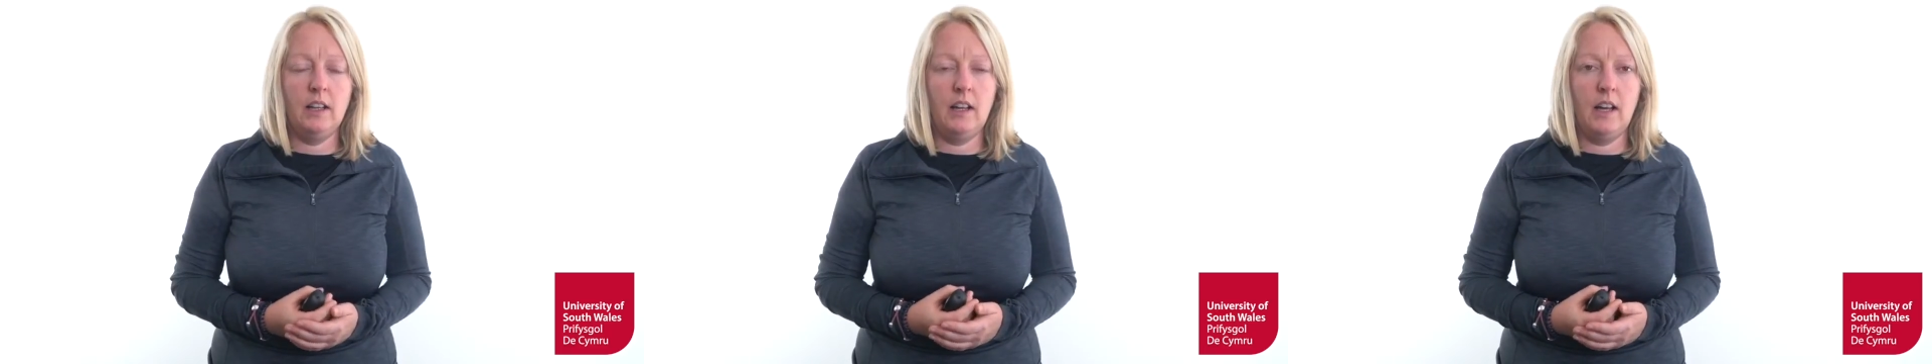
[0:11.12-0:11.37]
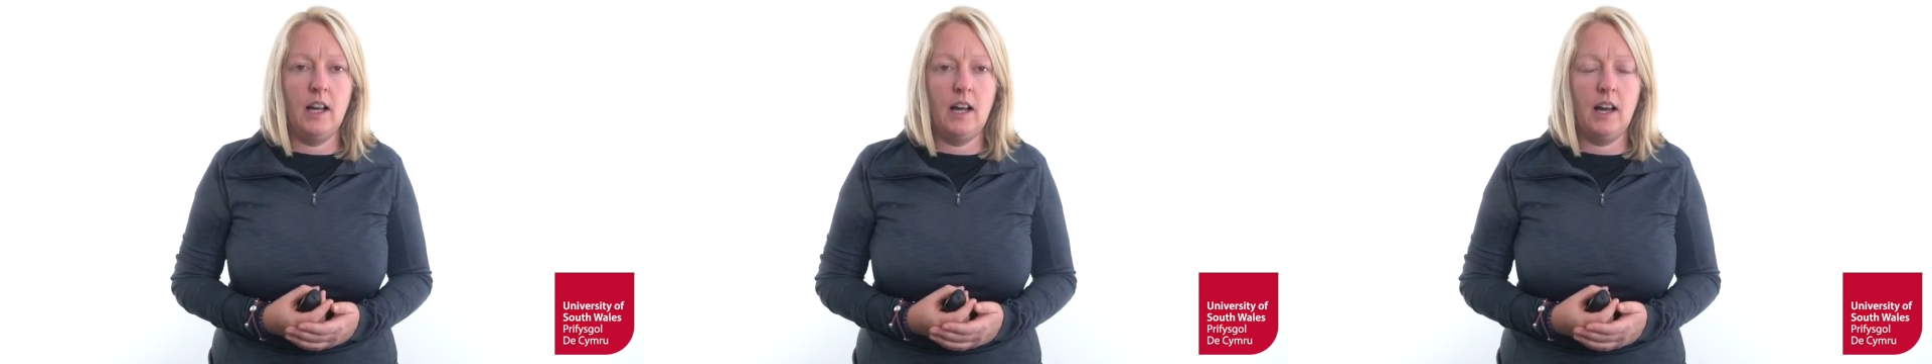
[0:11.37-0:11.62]

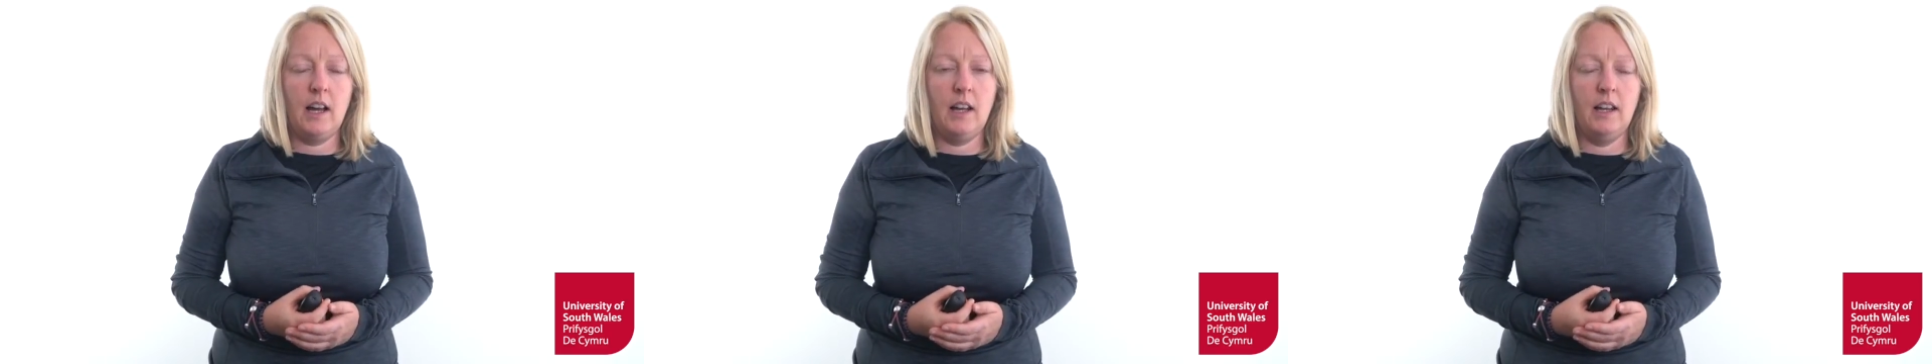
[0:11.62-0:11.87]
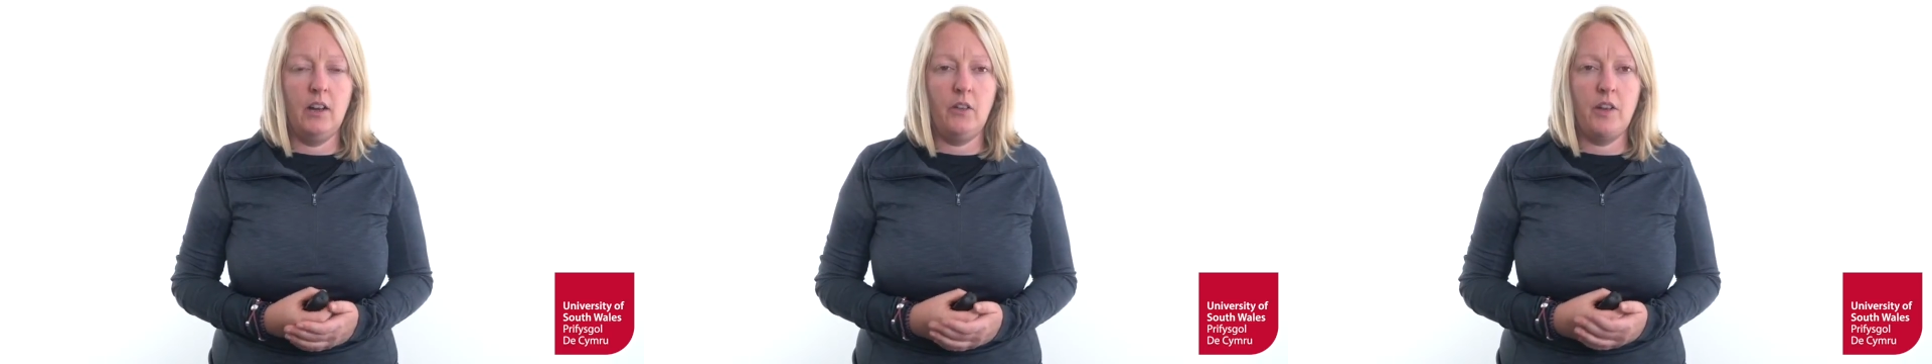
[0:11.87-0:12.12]
a
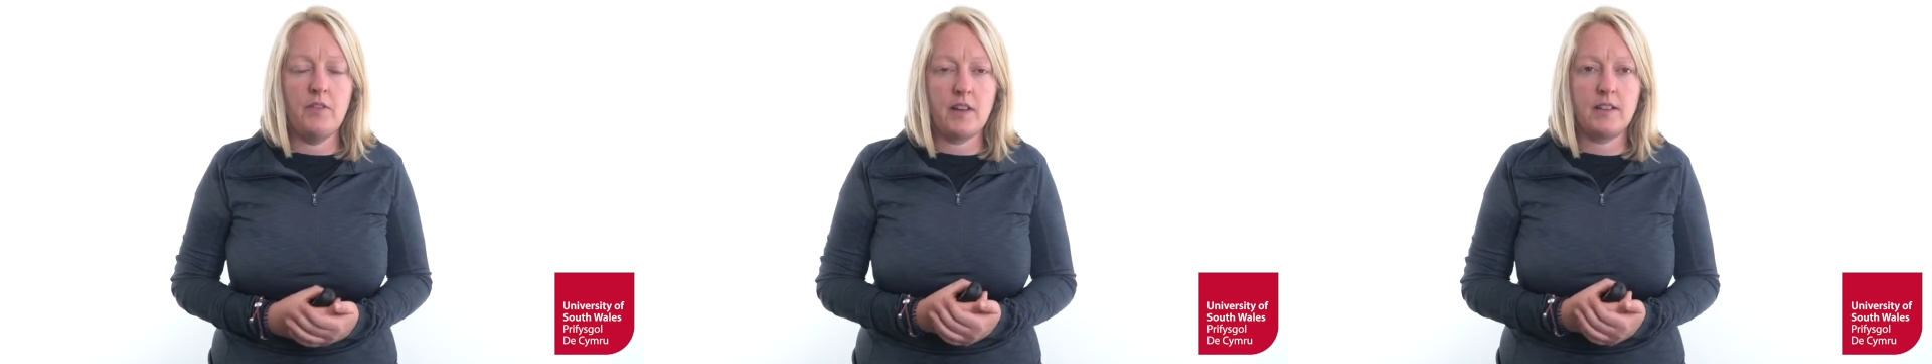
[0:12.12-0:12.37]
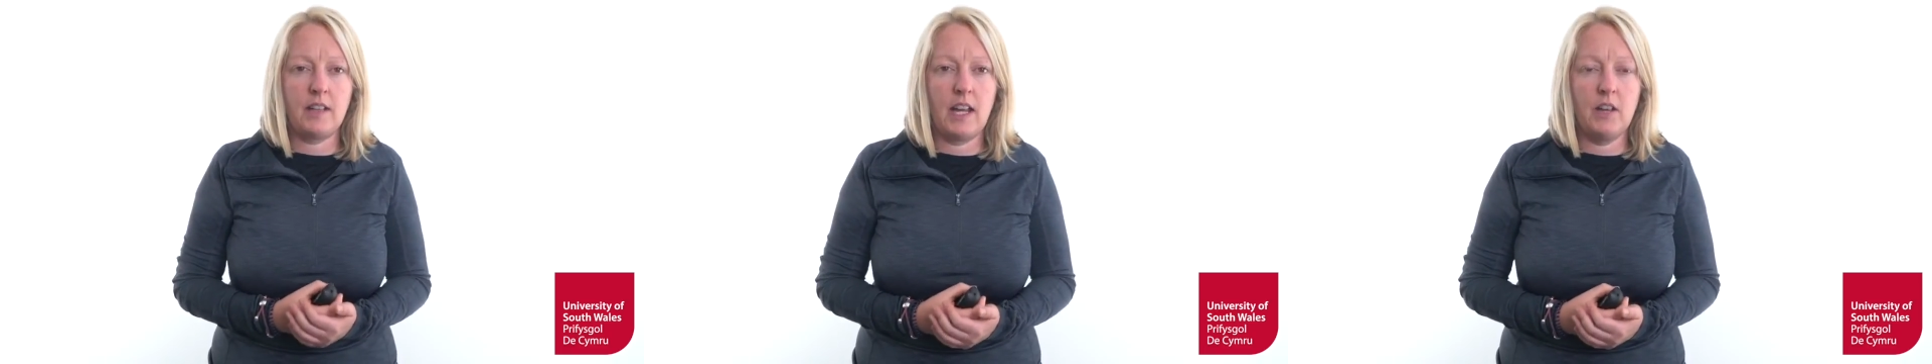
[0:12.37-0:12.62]
little
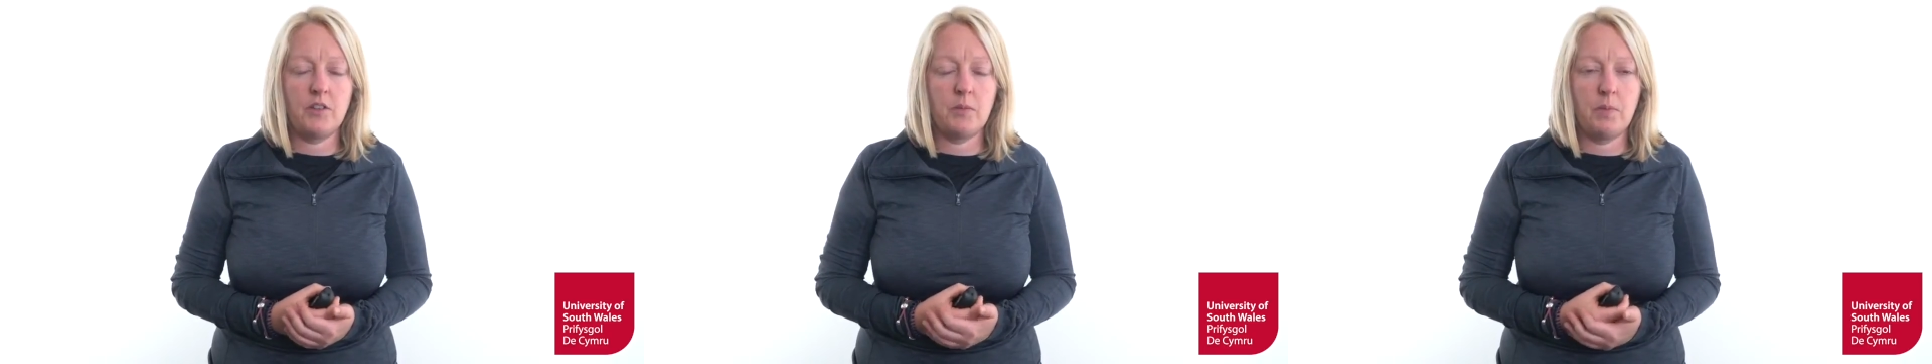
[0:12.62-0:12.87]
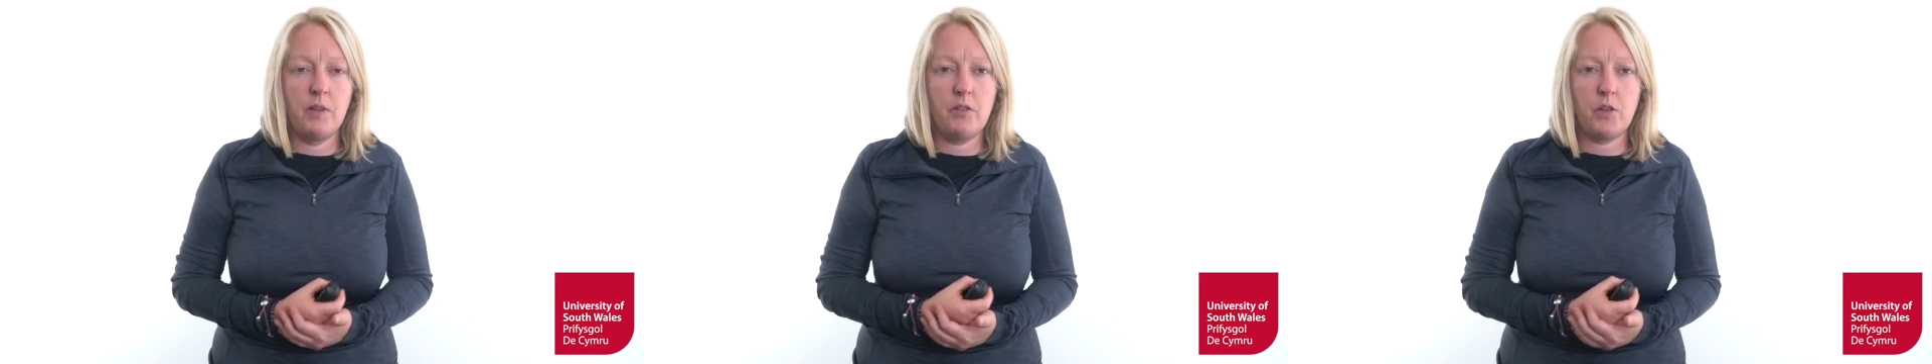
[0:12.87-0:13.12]
investigate
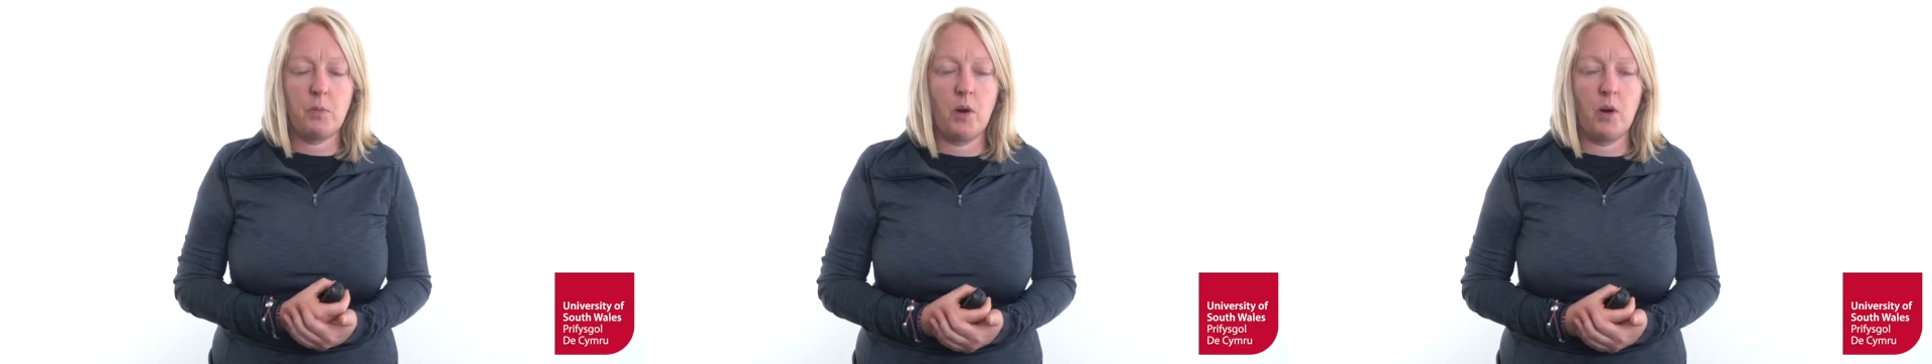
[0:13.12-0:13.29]
some pivotal